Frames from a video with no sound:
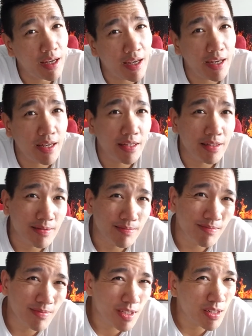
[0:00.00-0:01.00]
and
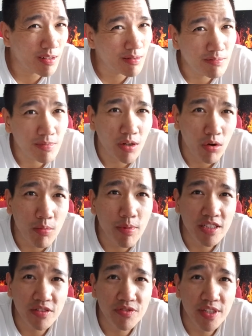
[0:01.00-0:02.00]
you know a whole
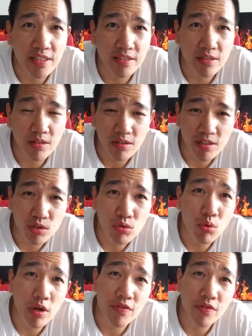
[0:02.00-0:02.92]
bunch of things you know because you